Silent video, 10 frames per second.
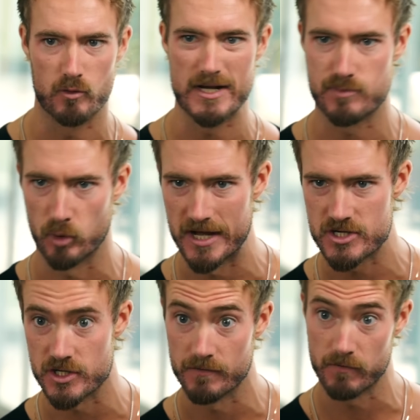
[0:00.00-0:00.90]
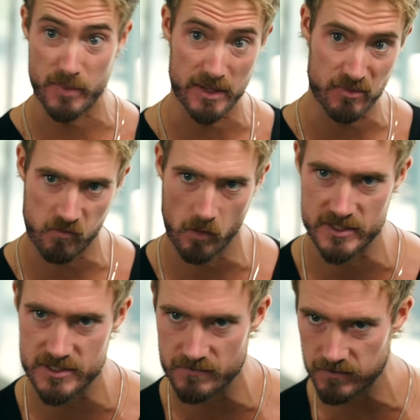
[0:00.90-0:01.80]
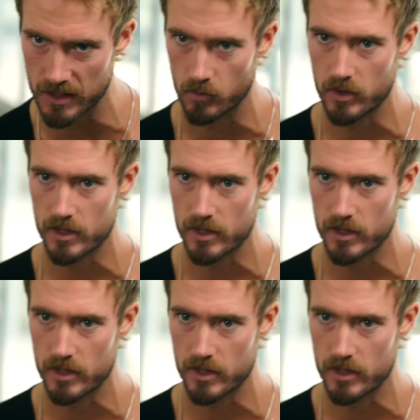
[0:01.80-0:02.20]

respiration for peak performance and flow.